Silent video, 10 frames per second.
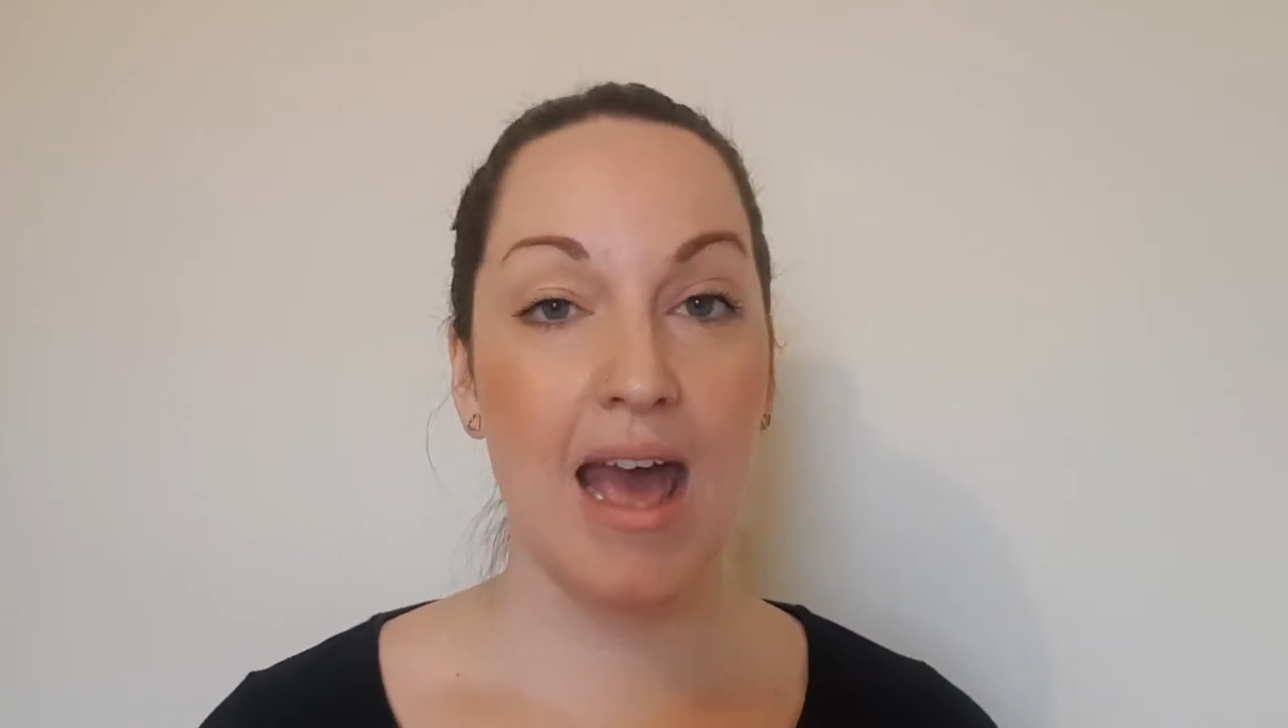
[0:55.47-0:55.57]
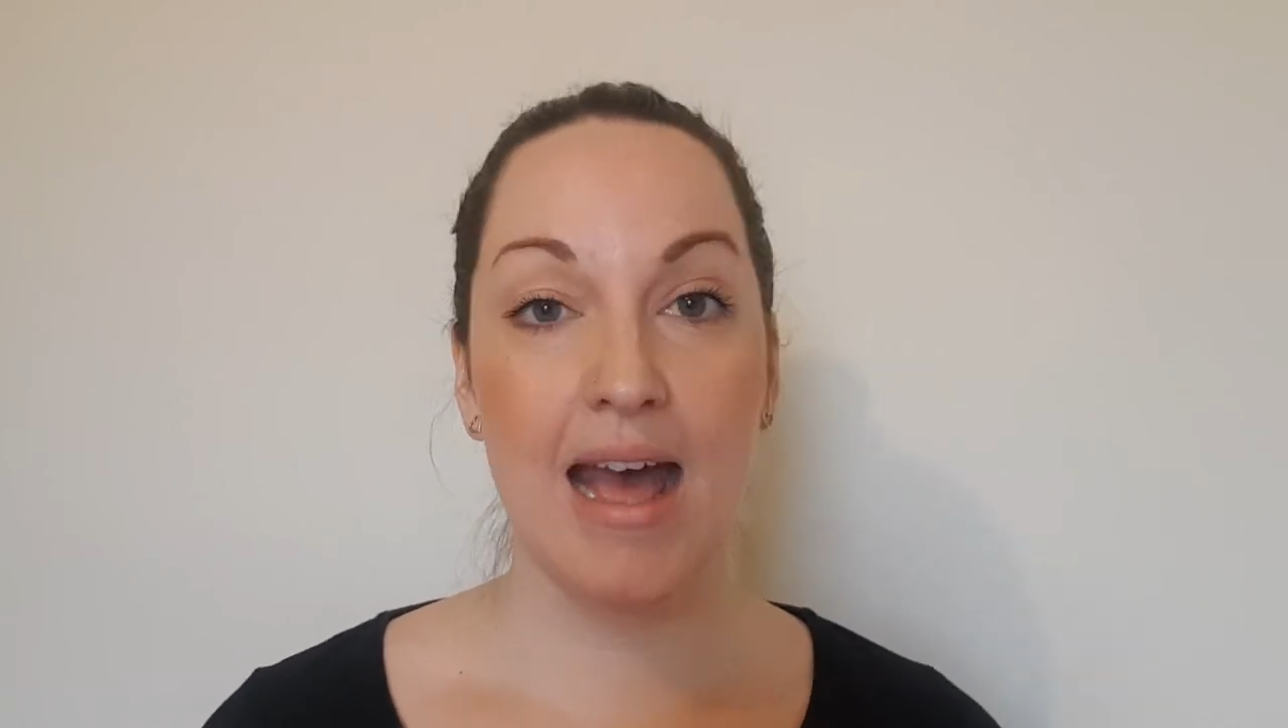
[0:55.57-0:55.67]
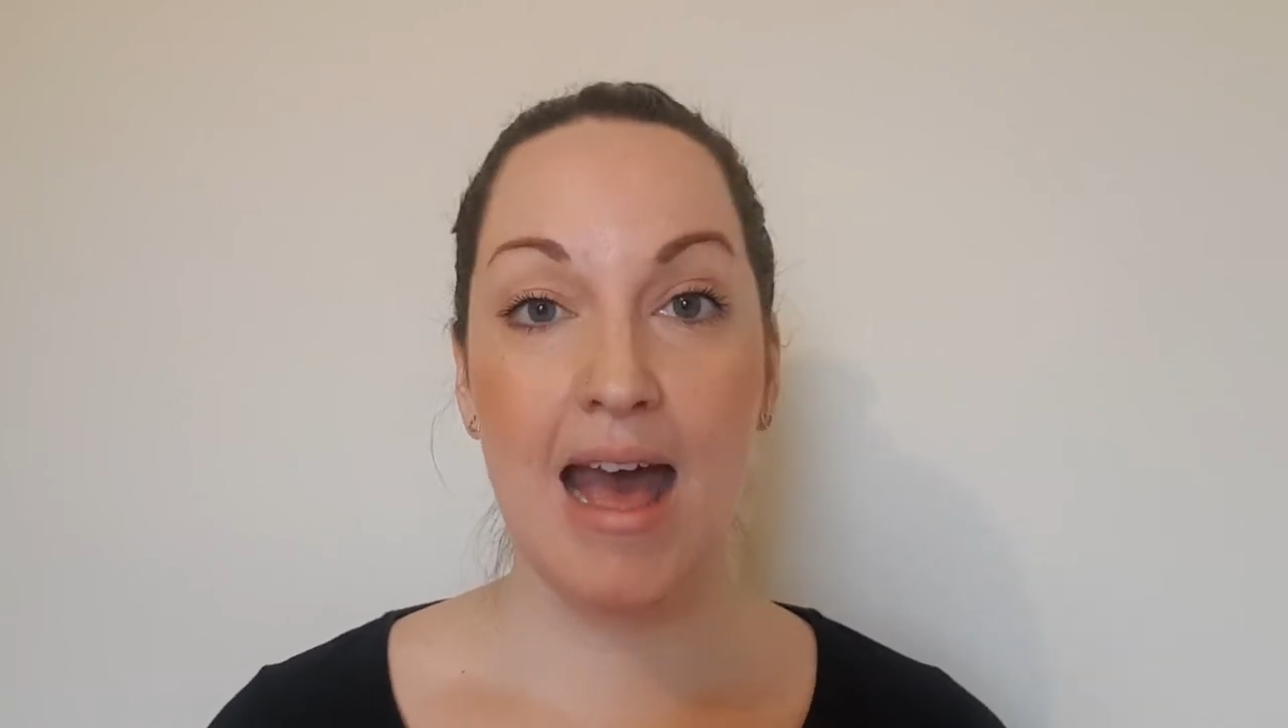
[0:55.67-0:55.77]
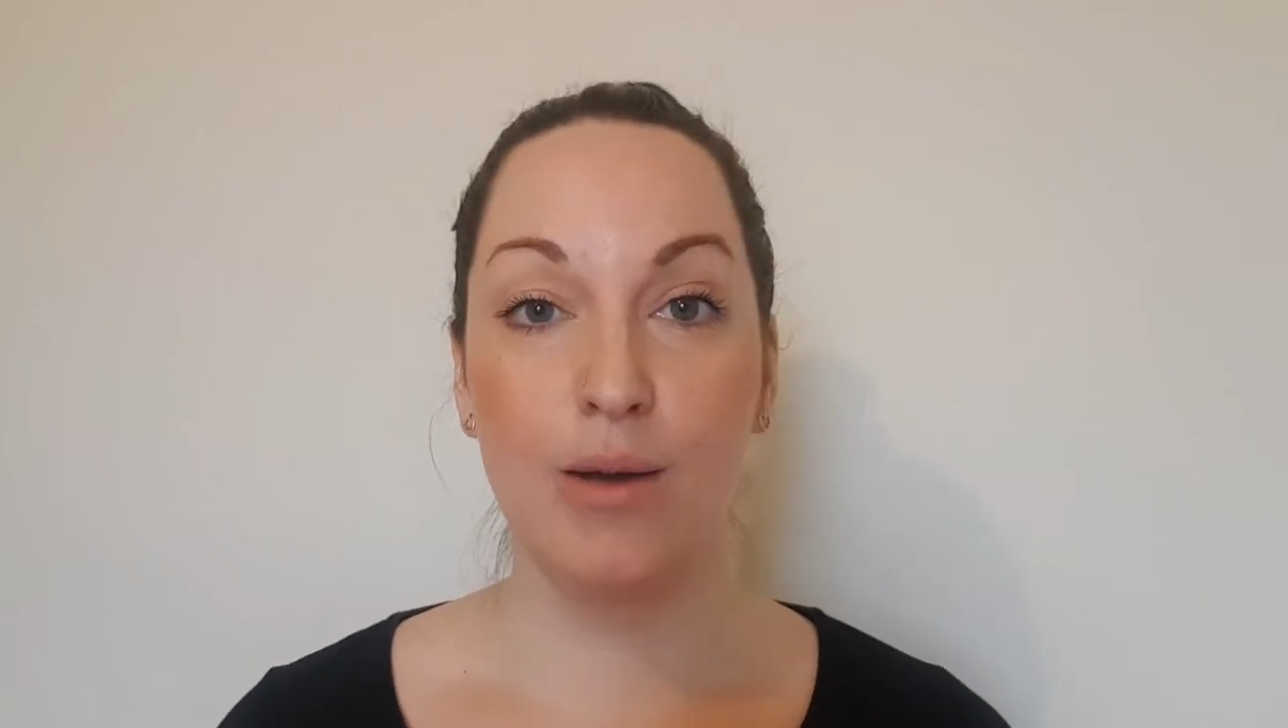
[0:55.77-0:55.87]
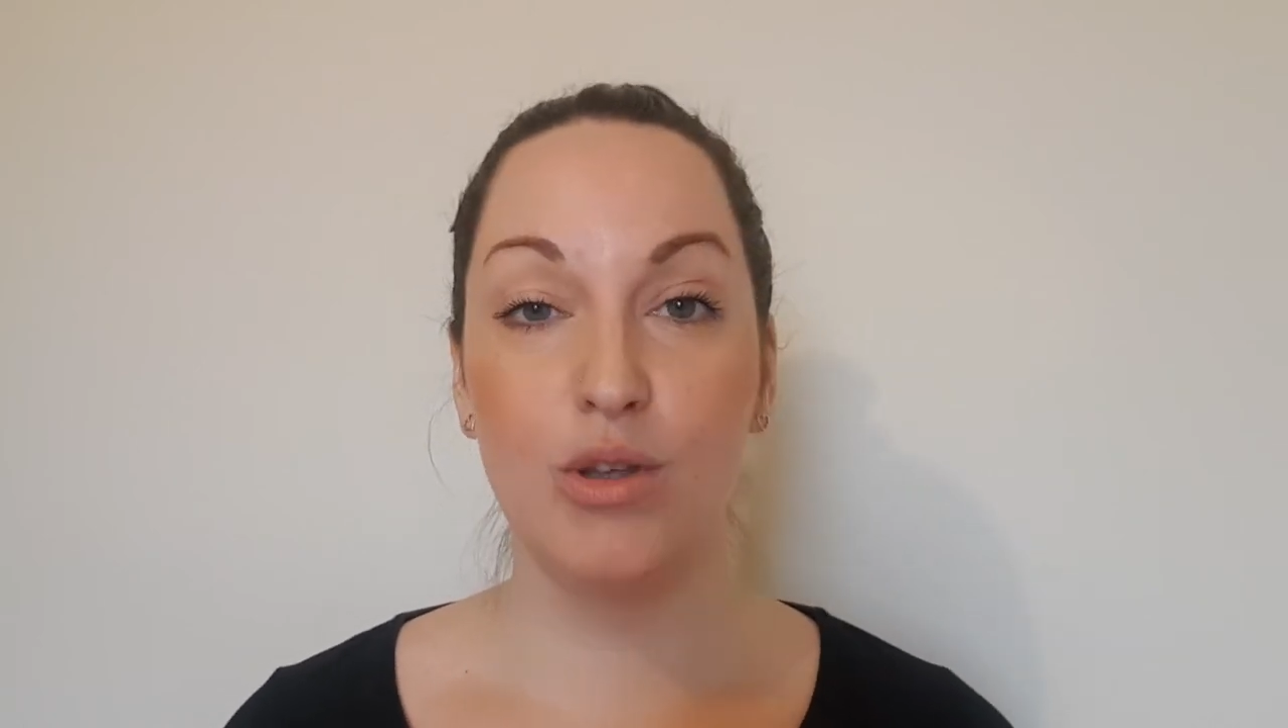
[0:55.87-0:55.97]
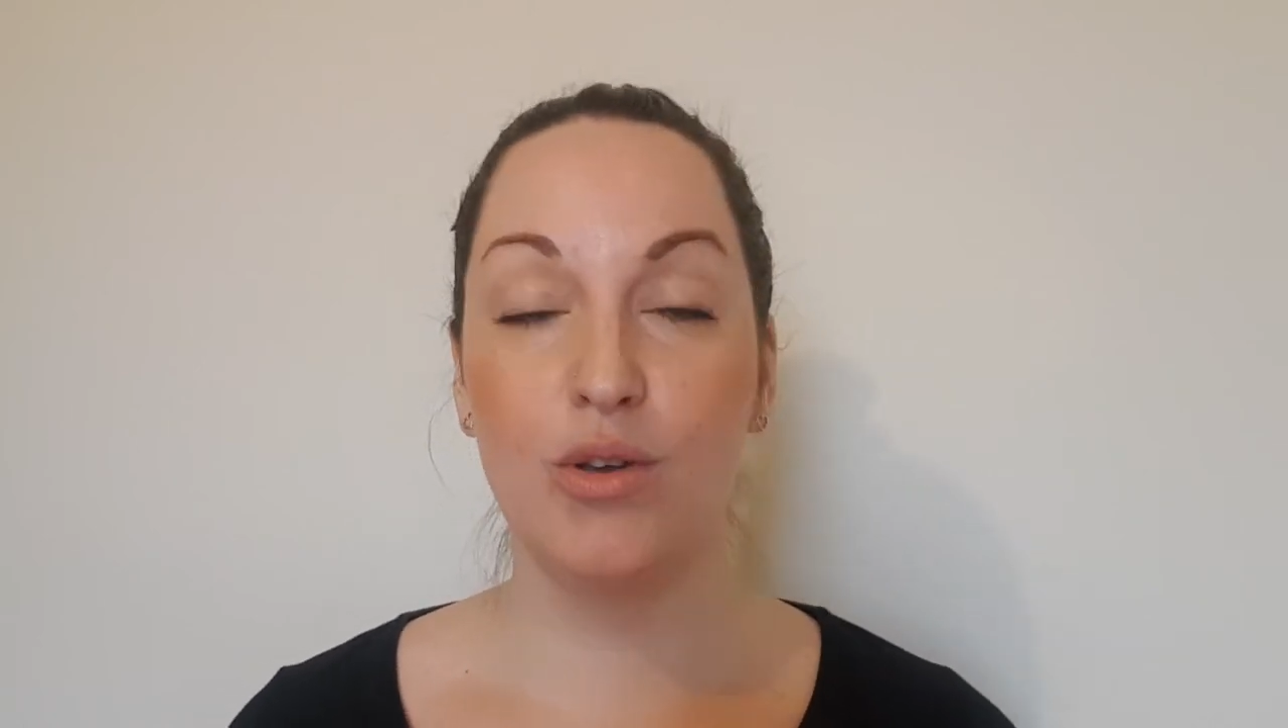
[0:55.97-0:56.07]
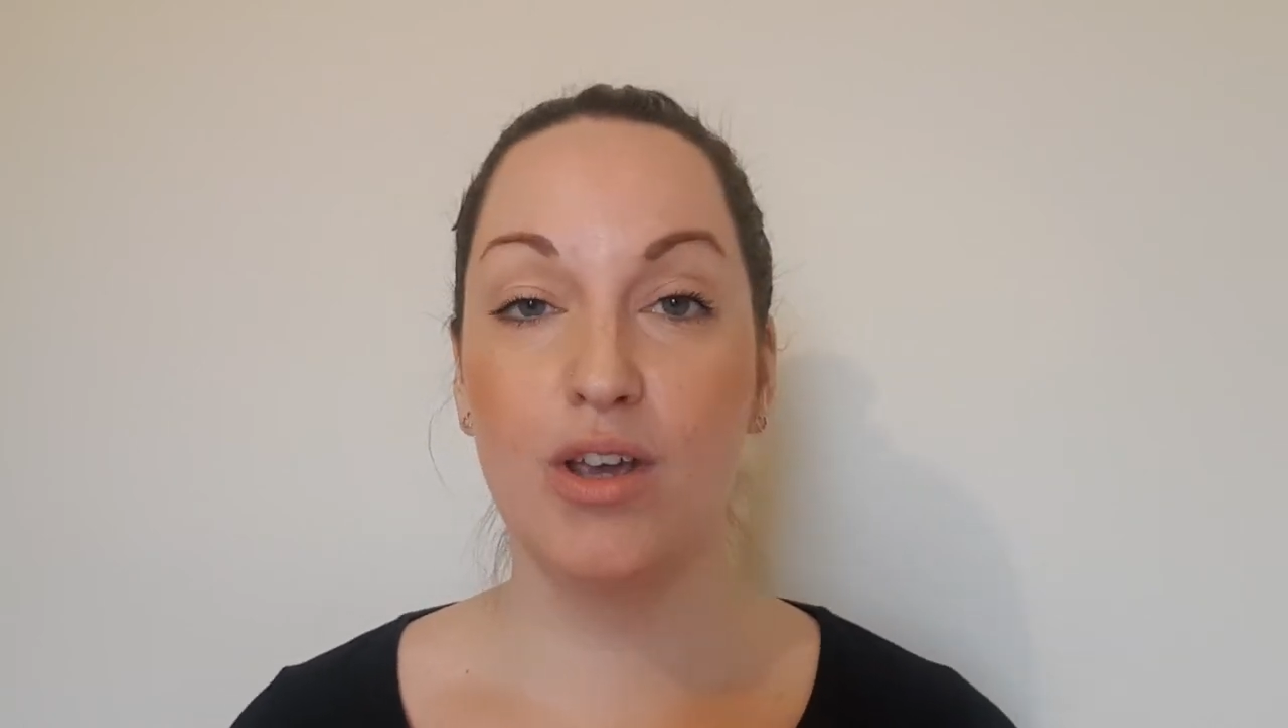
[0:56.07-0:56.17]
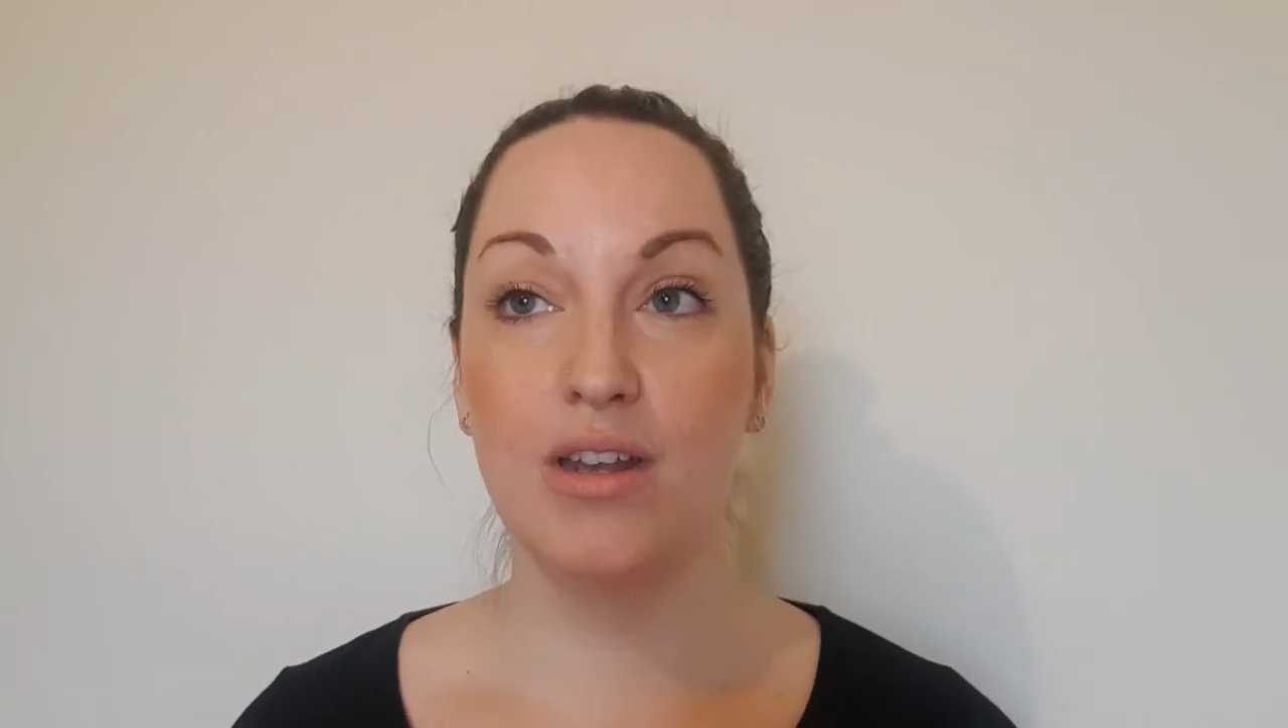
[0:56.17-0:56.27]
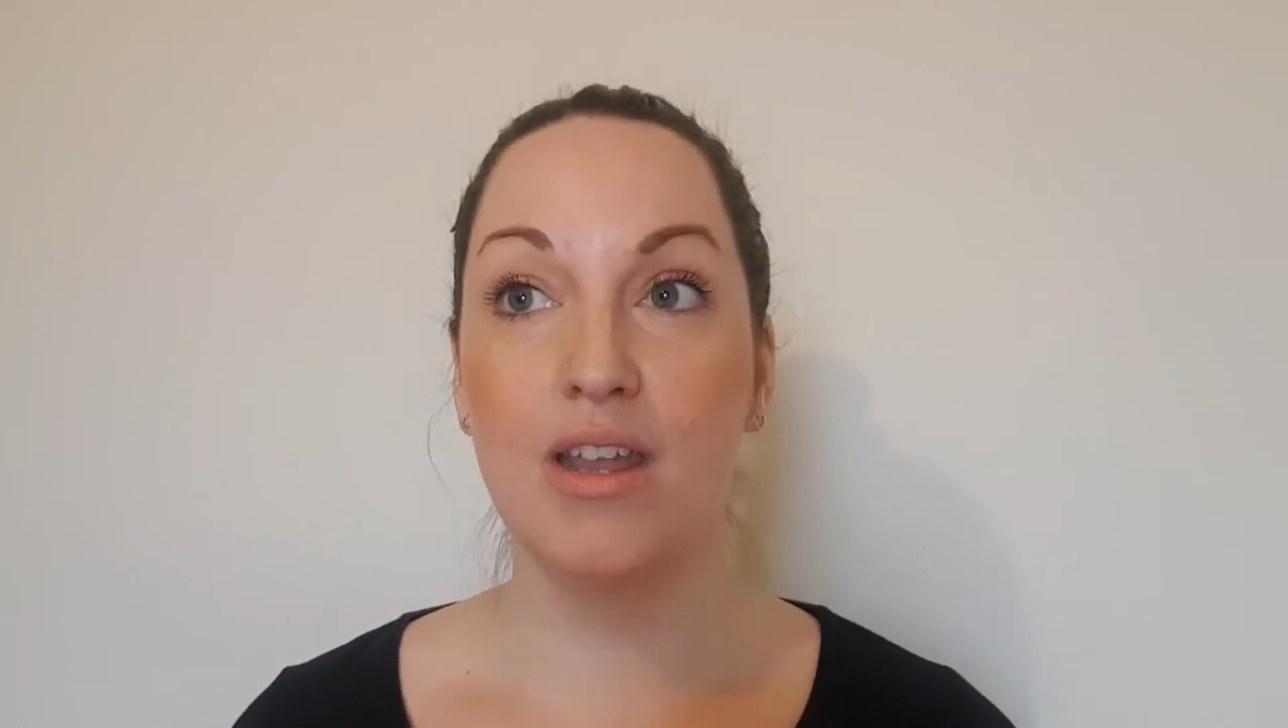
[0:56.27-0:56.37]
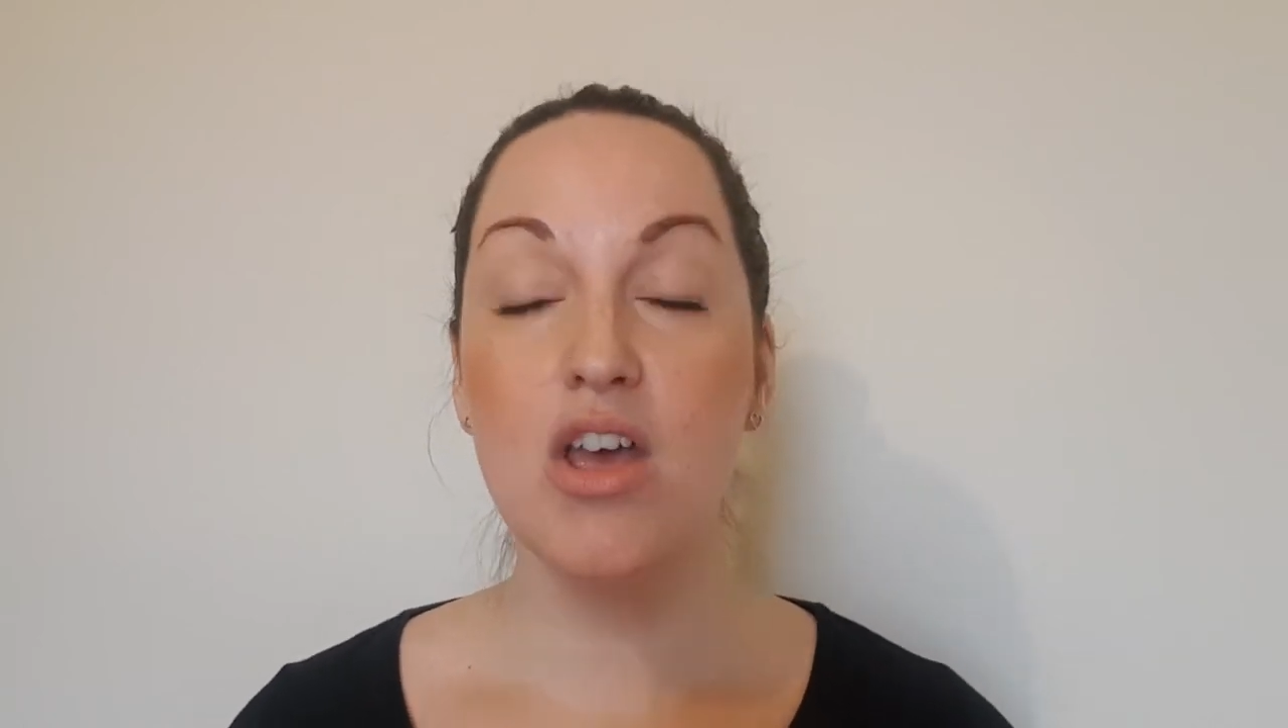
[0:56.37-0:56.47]
at how you
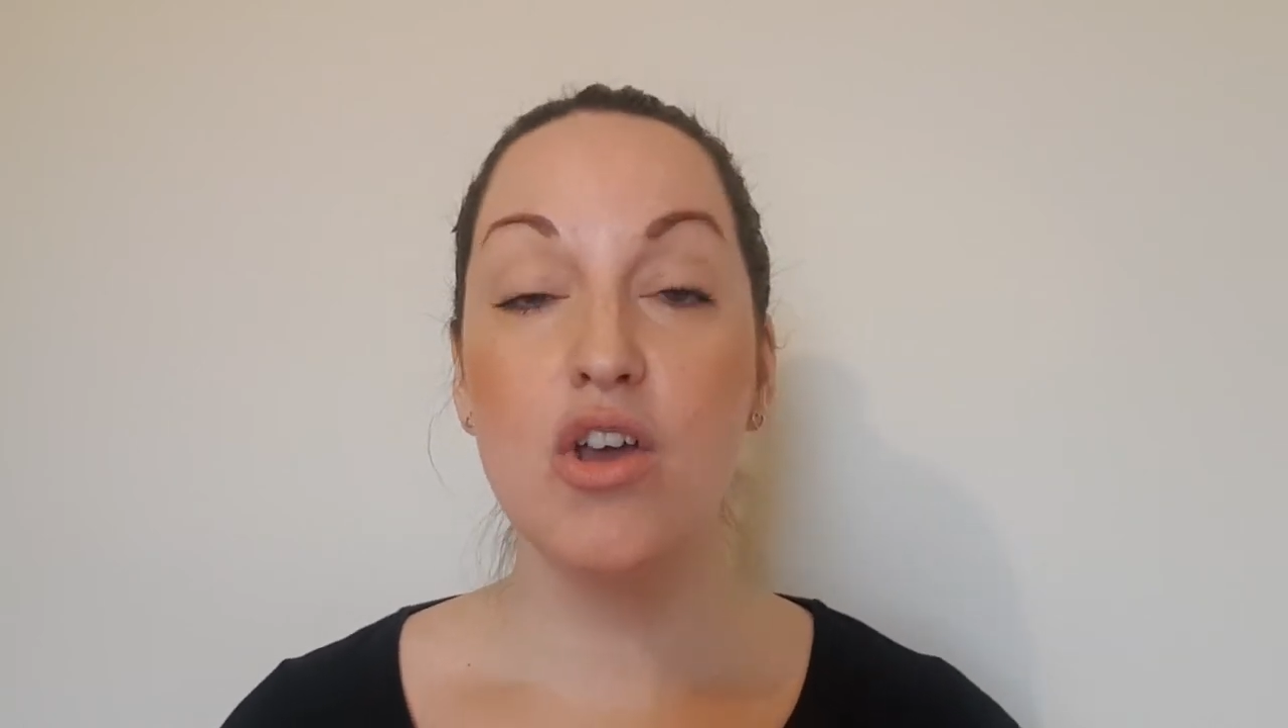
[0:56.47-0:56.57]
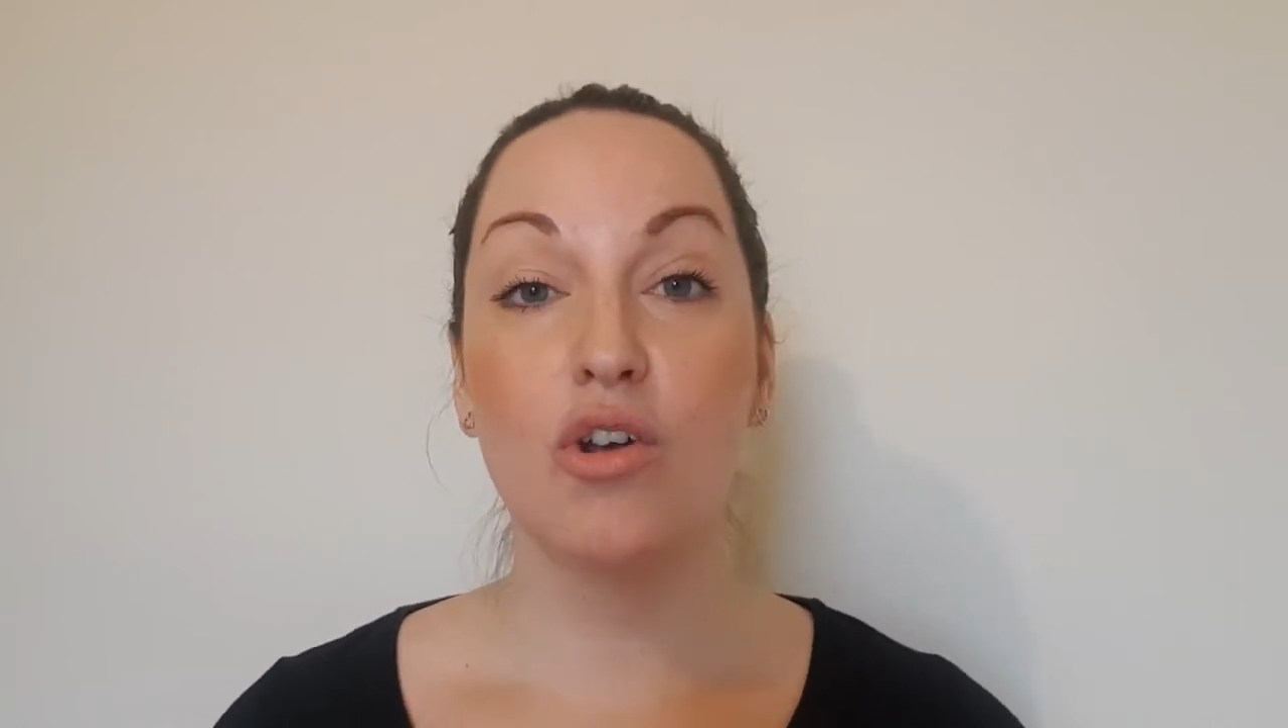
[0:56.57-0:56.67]
can